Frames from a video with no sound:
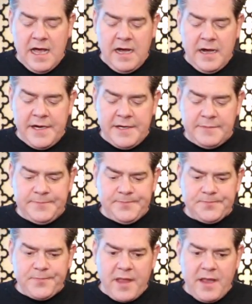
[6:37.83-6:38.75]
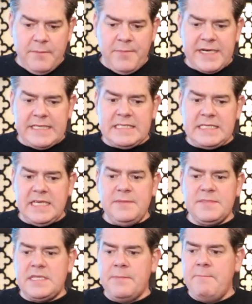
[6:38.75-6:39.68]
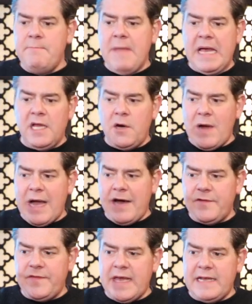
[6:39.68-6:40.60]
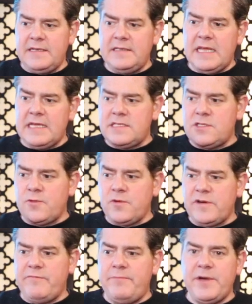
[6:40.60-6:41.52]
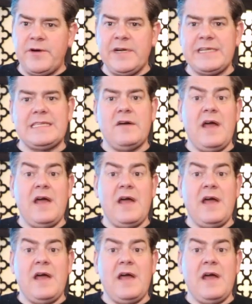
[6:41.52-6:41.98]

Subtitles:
but it seems to mellow out that sort of bitterness.